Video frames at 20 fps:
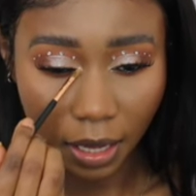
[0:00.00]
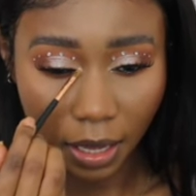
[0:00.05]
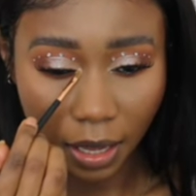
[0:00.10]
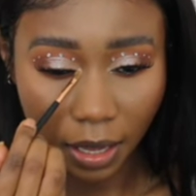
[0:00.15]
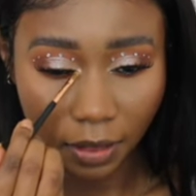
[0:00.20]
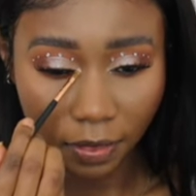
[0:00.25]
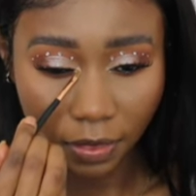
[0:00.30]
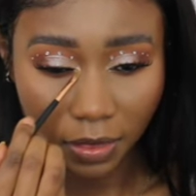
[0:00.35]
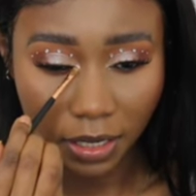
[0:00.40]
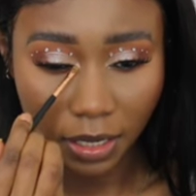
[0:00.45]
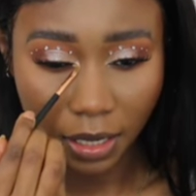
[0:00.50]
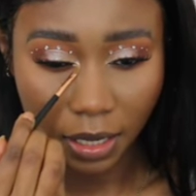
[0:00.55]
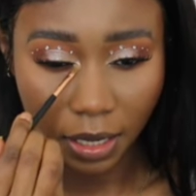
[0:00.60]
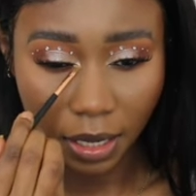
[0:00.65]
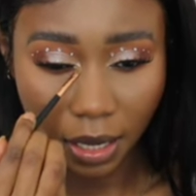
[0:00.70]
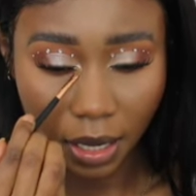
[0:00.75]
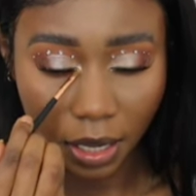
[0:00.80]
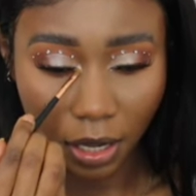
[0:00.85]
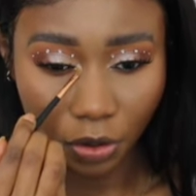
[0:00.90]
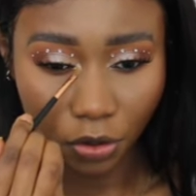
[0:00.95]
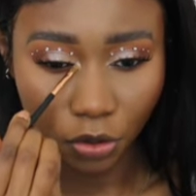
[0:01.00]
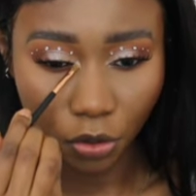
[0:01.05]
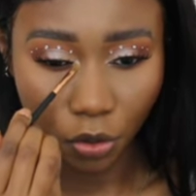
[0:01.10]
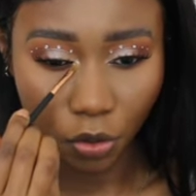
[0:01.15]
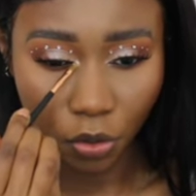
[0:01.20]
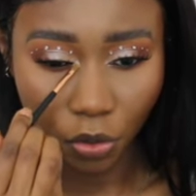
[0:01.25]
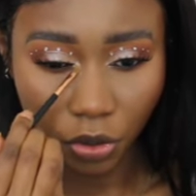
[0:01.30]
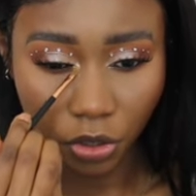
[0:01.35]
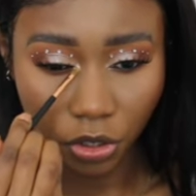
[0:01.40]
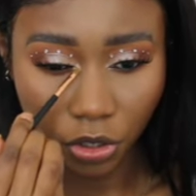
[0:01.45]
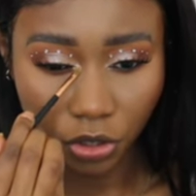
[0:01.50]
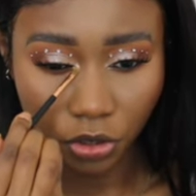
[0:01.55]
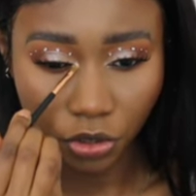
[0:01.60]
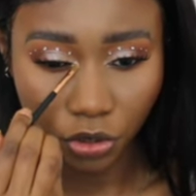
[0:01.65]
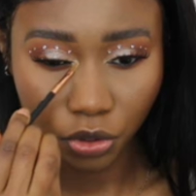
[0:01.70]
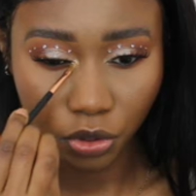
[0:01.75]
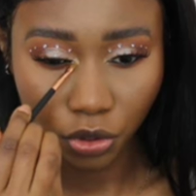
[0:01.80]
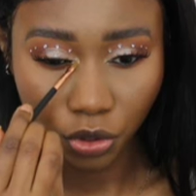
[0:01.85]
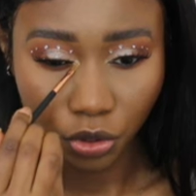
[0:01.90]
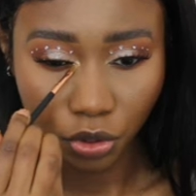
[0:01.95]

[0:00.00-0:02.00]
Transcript: in the inner corners